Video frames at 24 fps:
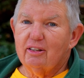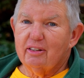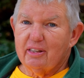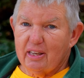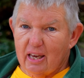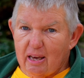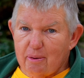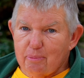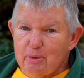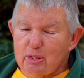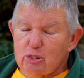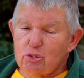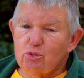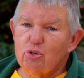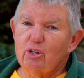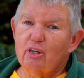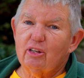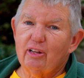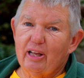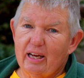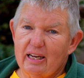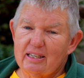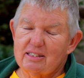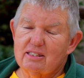Chemistry
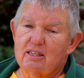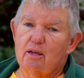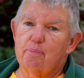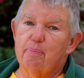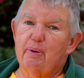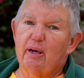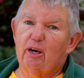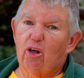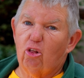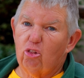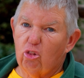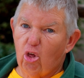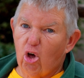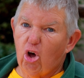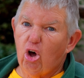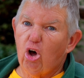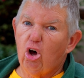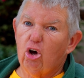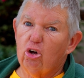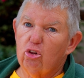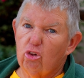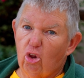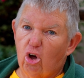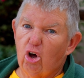class had been a
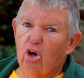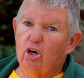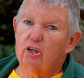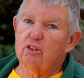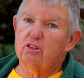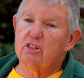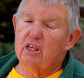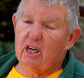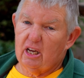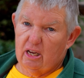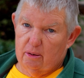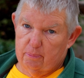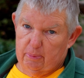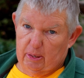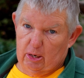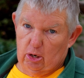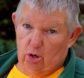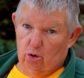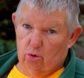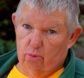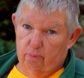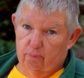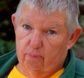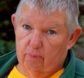long time
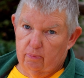ago.